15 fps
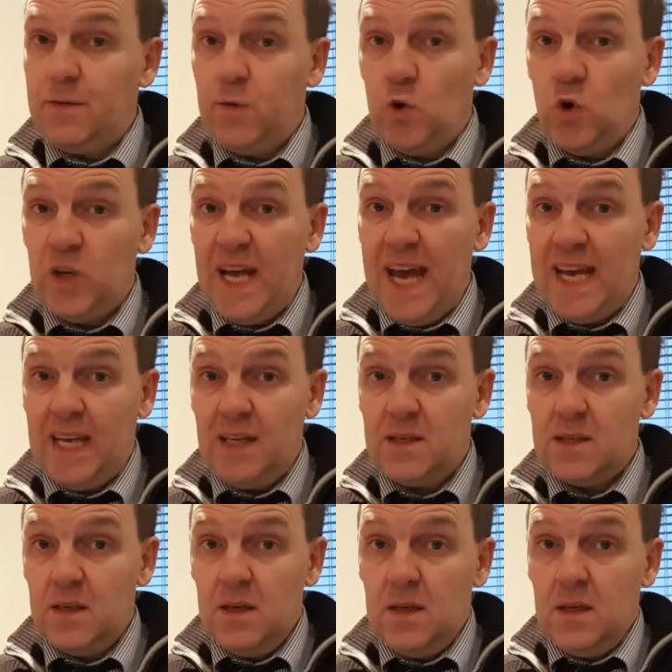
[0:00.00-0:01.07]
4
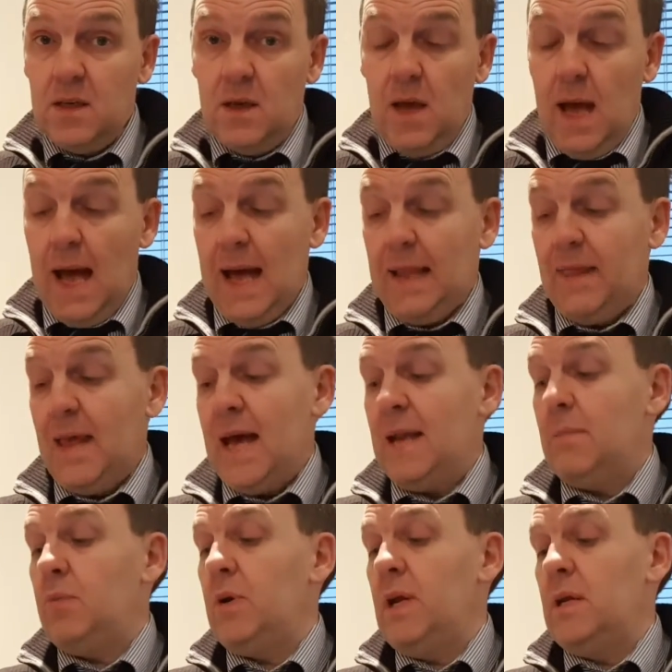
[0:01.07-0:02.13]
days, and
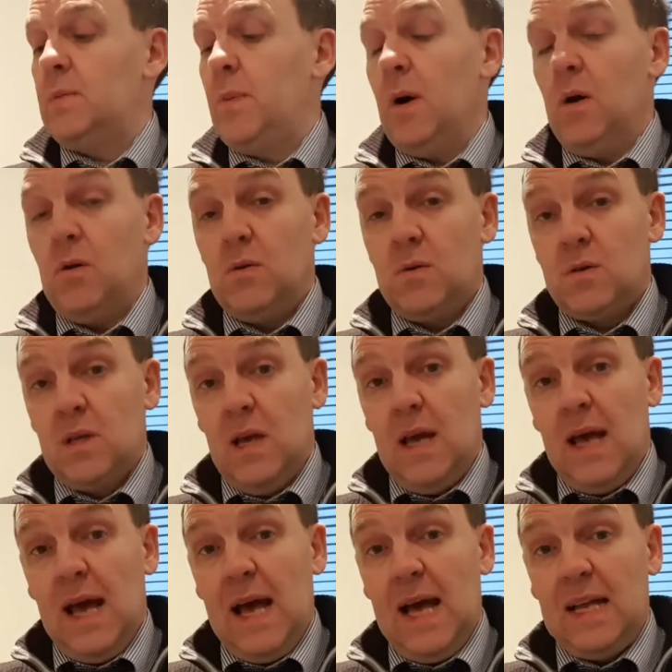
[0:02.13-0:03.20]
then put it into bottles,
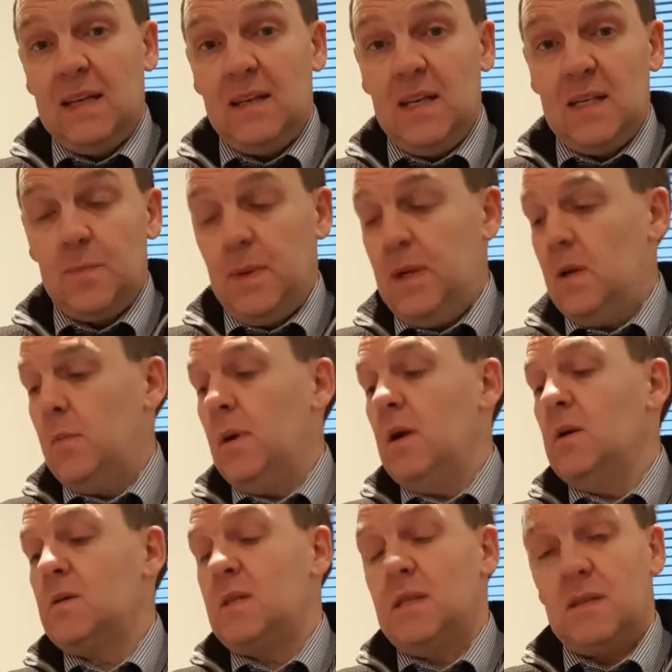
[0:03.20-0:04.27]
and it's been in a
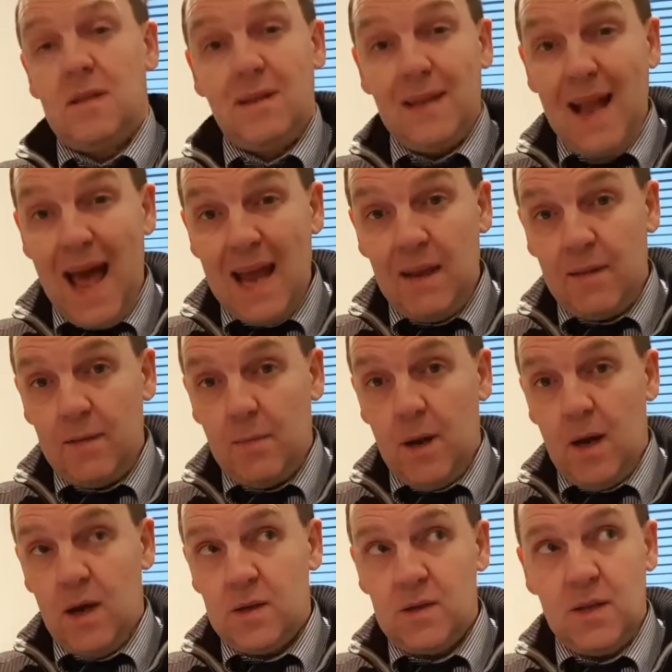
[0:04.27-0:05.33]
bottle since the 9th of
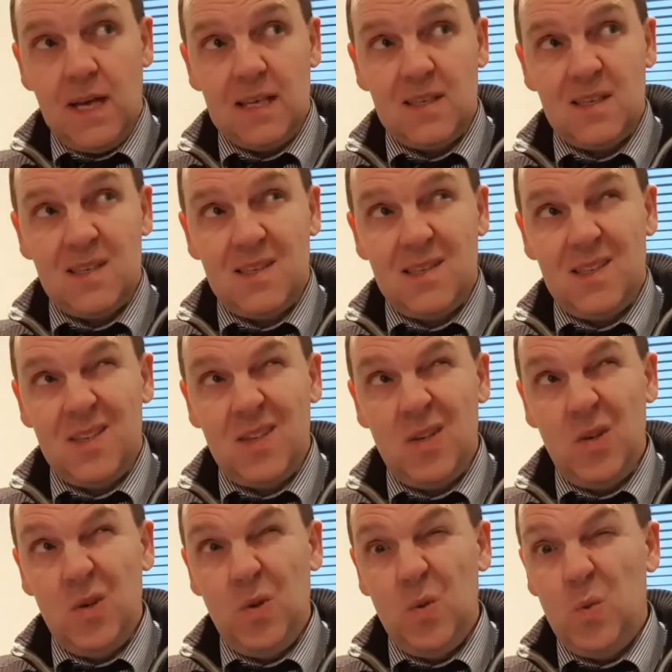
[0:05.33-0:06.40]
March, so that's
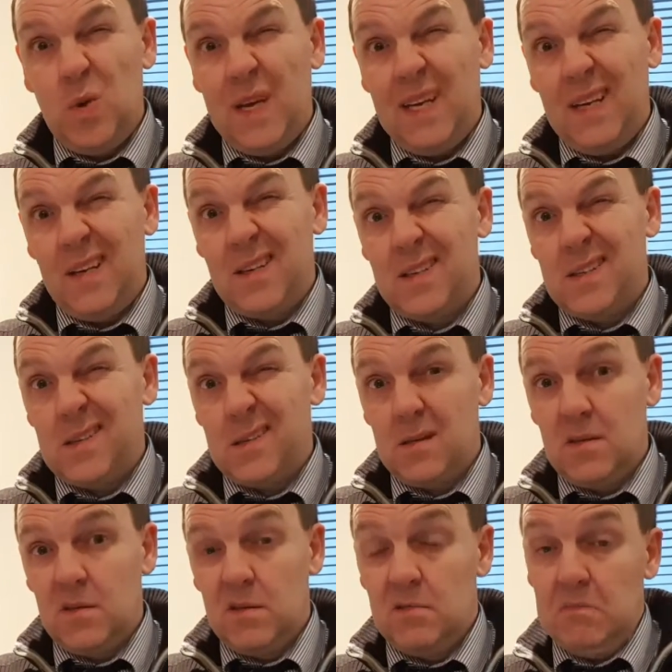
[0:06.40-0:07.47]
2
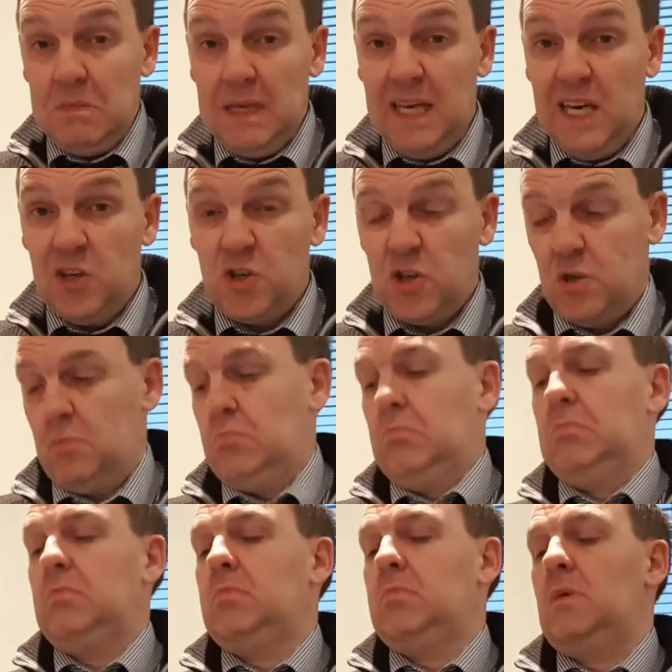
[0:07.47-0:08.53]
weeks ish.
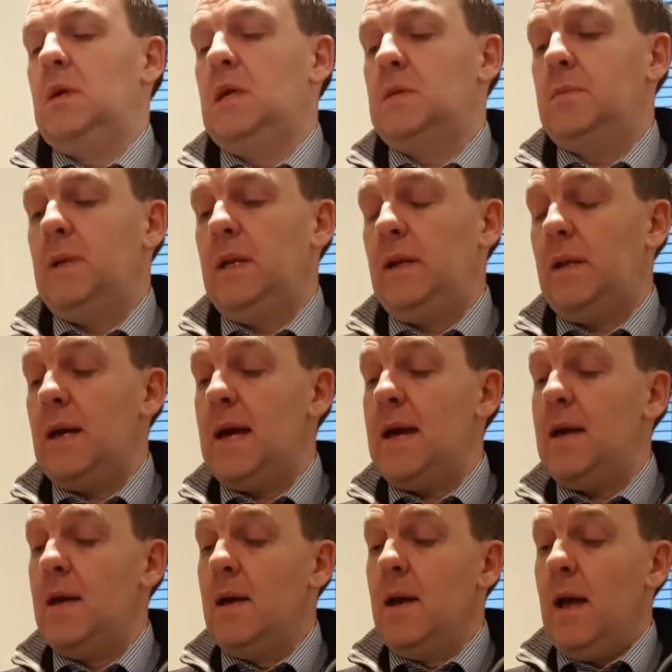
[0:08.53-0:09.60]
It's been in
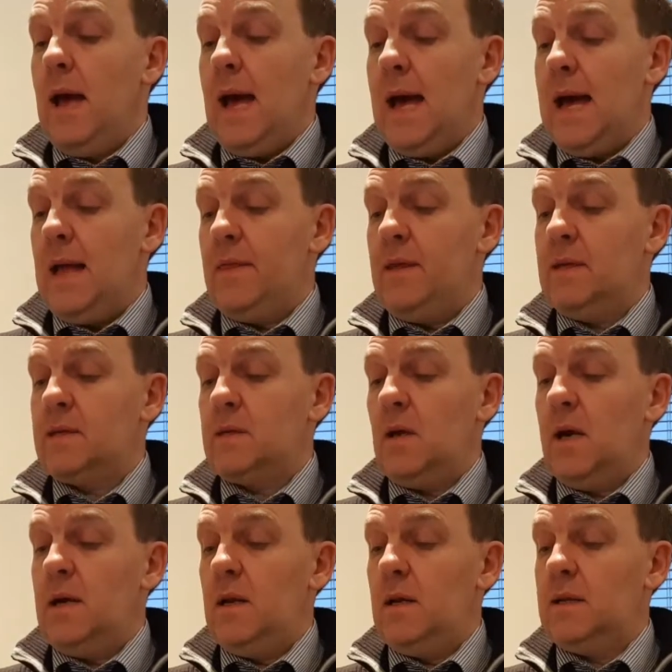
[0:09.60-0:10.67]
there, and this
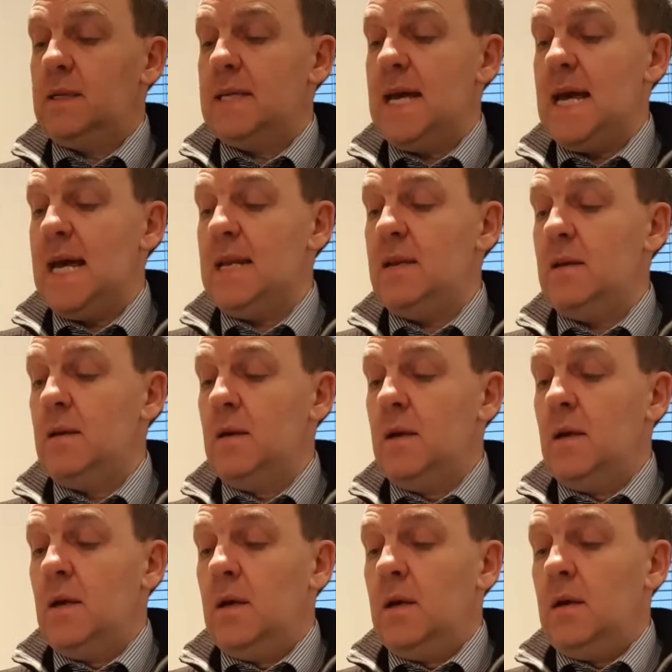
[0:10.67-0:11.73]
started at
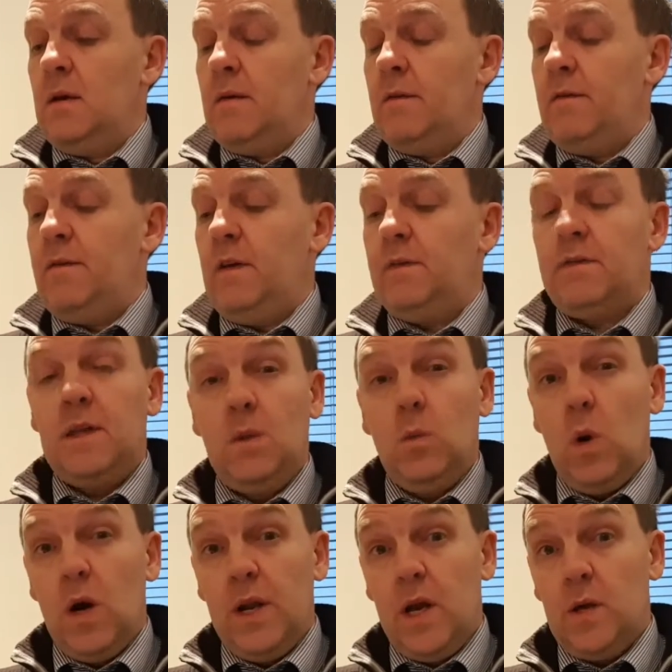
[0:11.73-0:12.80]

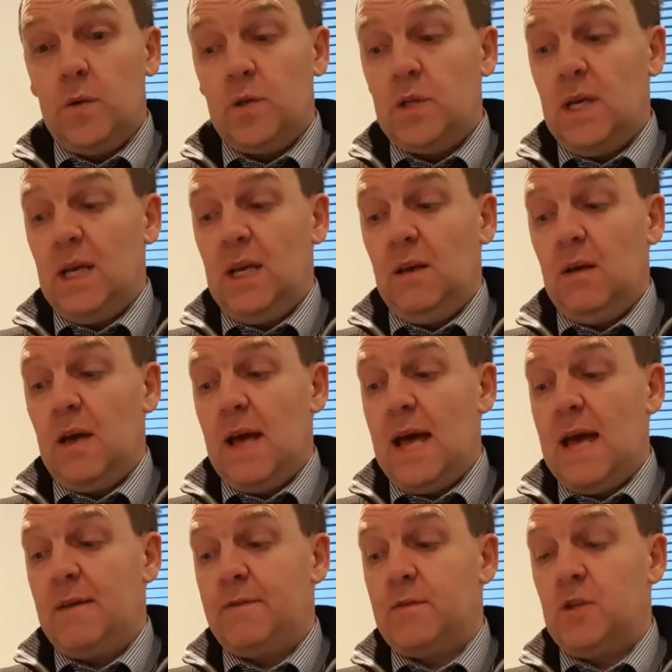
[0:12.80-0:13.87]
1051 OG,
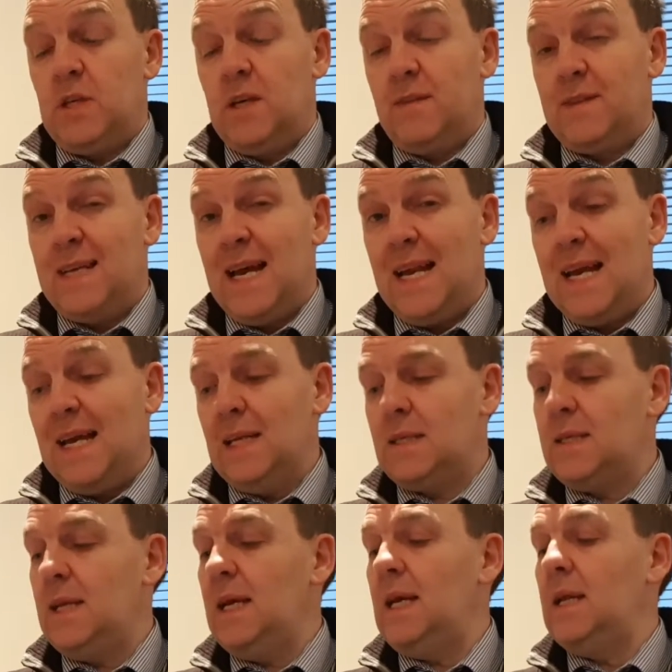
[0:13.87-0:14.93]
FG of
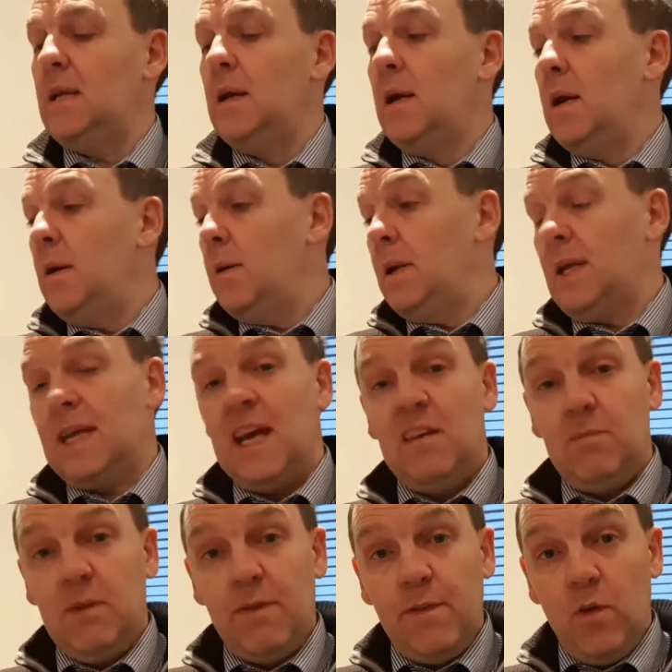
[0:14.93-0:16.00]
1018. It gave
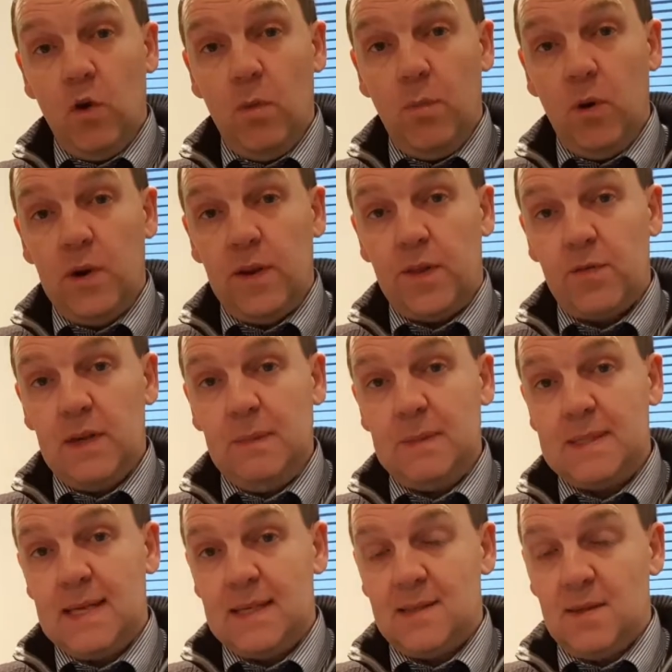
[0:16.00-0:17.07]
me
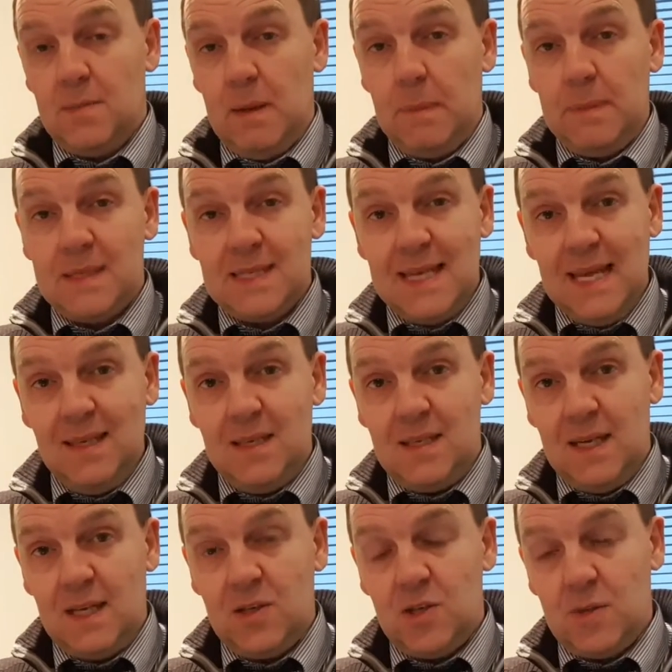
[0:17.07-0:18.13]
4.3%. So the
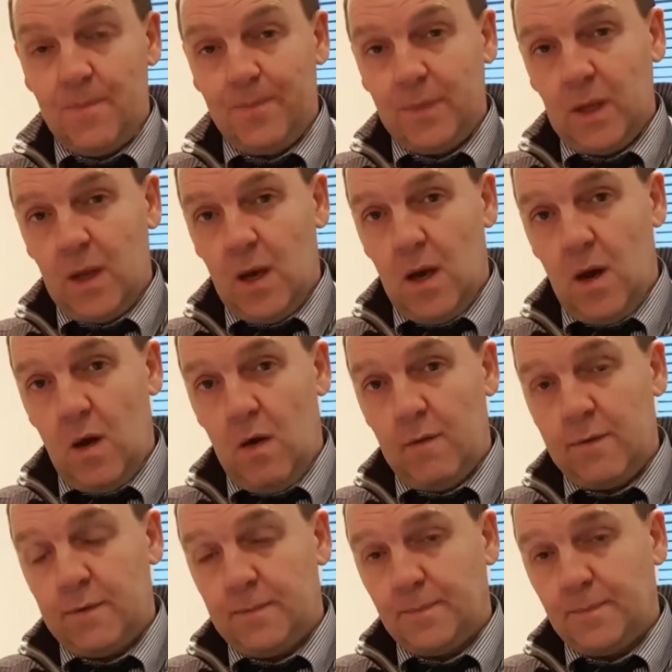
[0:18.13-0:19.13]
percentage of